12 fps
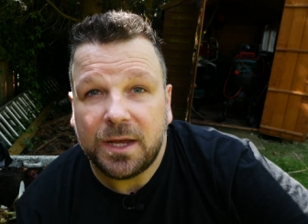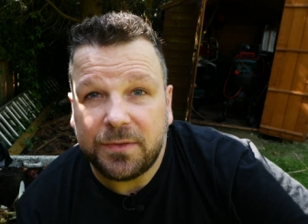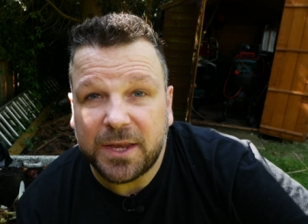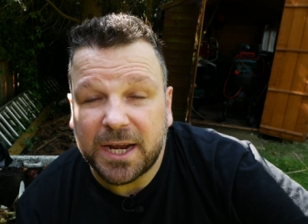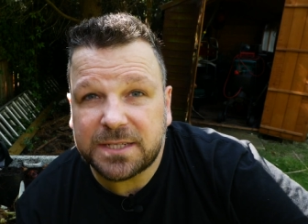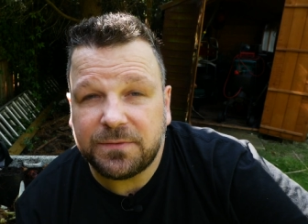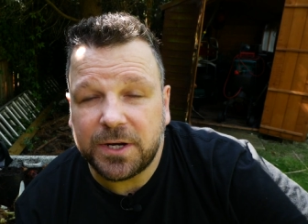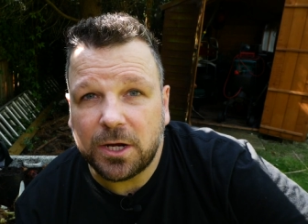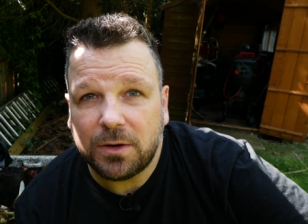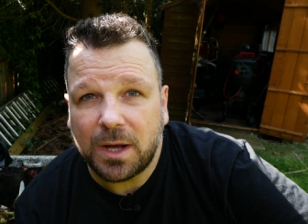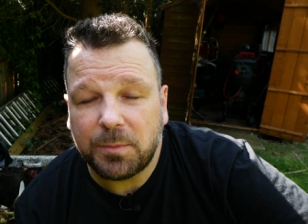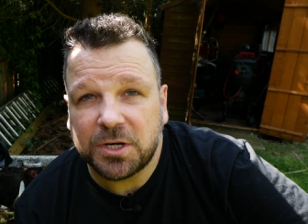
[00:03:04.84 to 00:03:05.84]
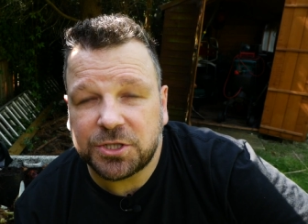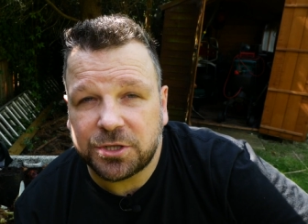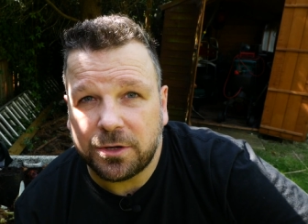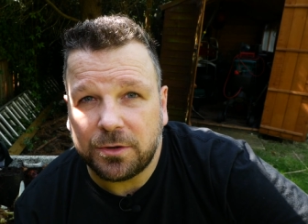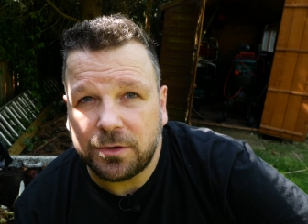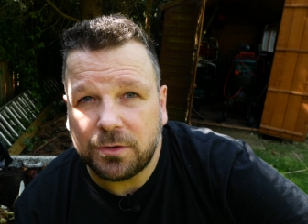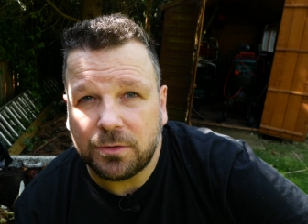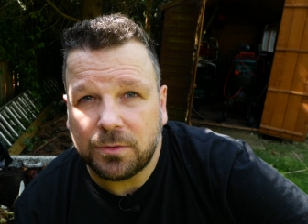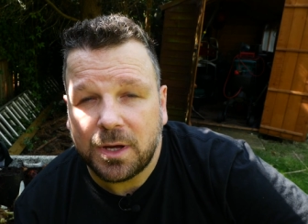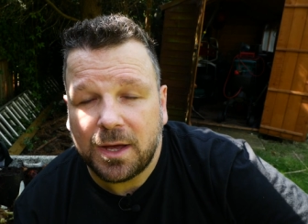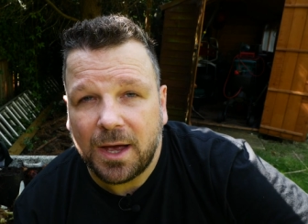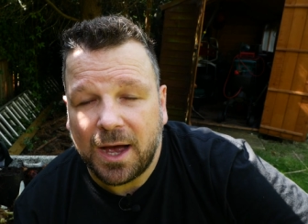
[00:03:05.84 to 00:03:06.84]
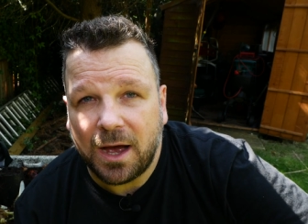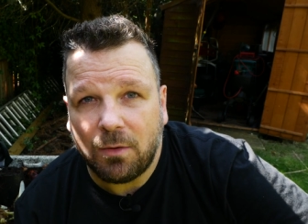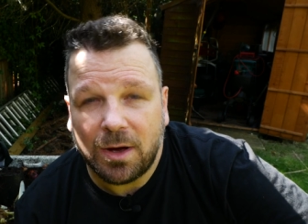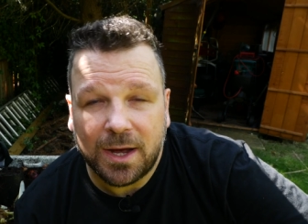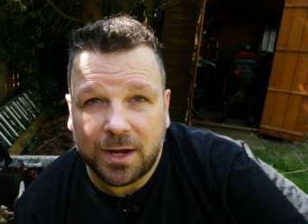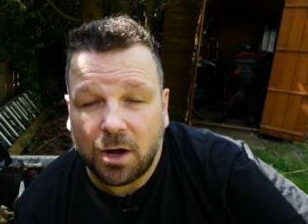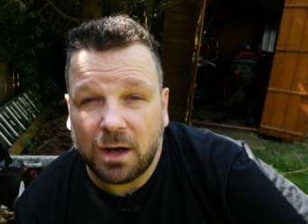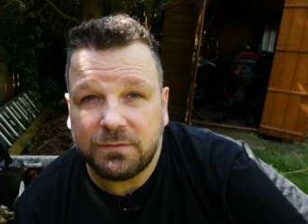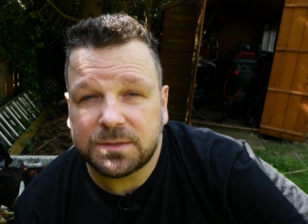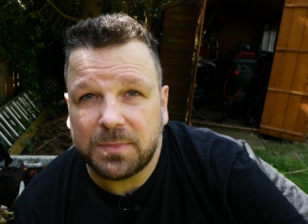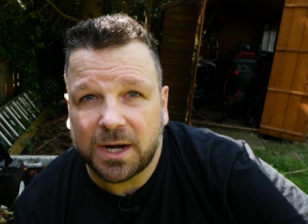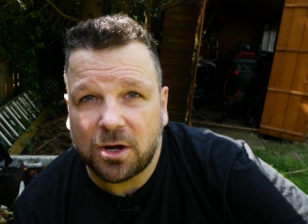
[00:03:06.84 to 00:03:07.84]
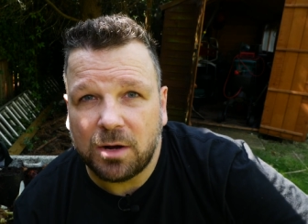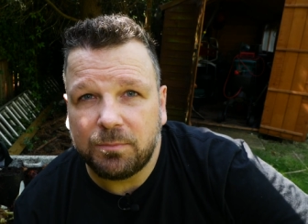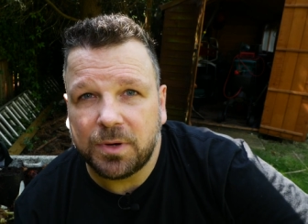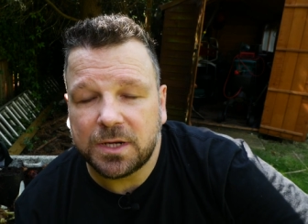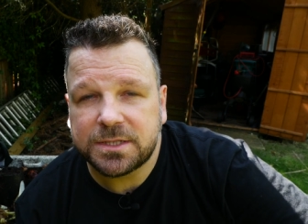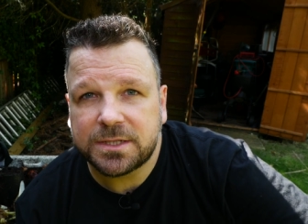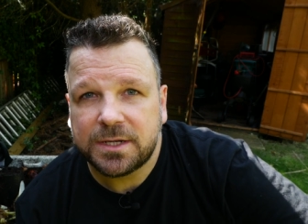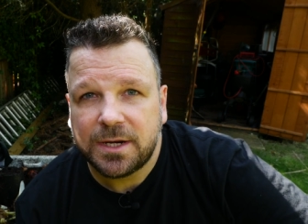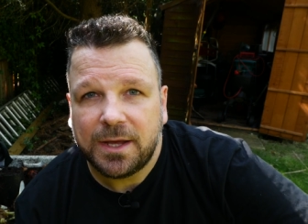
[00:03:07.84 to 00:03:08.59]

In the next video, I'm going to show you how I harvest my compost